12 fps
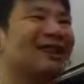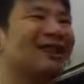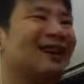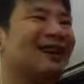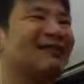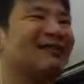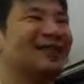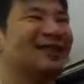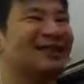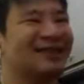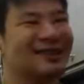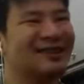unfortunately,
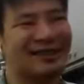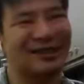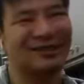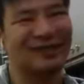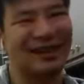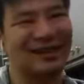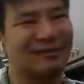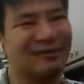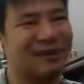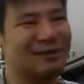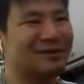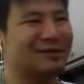Clojure might not be the
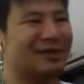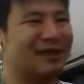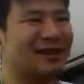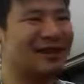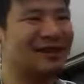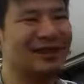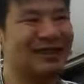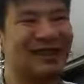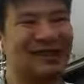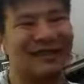most practical thing. At